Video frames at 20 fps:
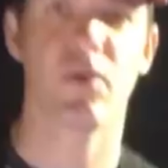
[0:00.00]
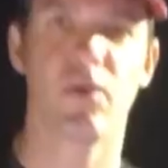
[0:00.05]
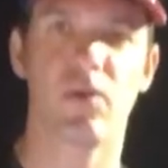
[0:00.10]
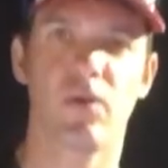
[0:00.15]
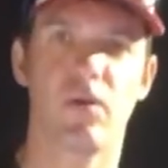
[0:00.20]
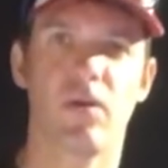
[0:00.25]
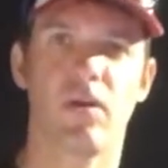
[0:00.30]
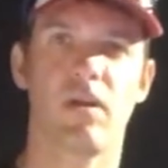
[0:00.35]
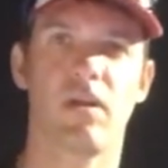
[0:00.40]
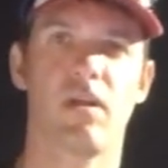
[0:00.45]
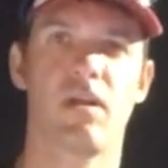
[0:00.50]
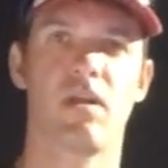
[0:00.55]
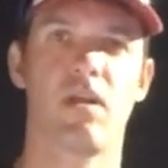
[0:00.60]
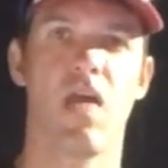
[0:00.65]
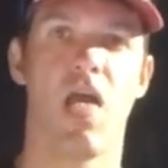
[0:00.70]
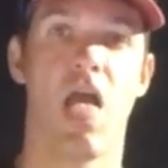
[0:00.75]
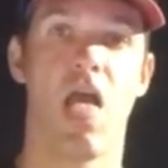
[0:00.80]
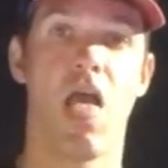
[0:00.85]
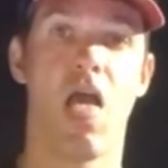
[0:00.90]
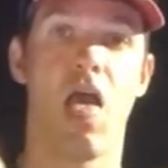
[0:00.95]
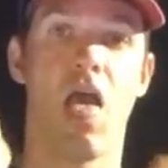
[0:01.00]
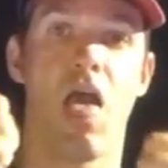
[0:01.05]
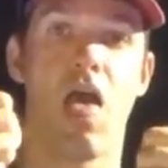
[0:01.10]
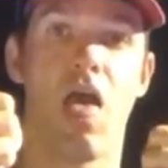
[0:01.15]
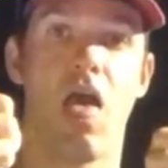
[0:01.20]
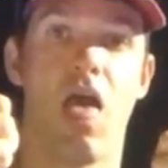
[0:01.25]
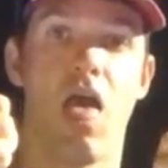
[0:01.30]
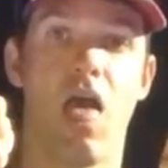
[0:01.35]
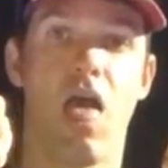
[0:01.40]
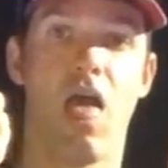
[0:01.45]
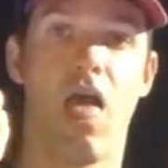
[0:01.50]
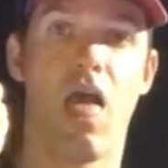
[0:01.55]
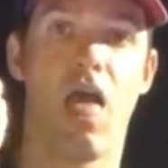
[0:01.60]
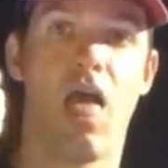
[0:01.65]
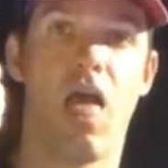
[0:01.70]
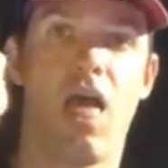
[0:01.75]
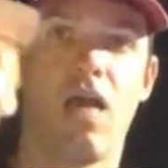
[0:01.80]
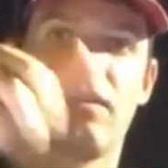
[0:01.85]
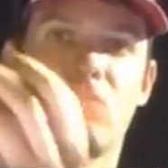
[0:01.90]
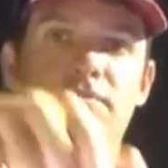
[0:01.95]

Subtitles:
[no speech]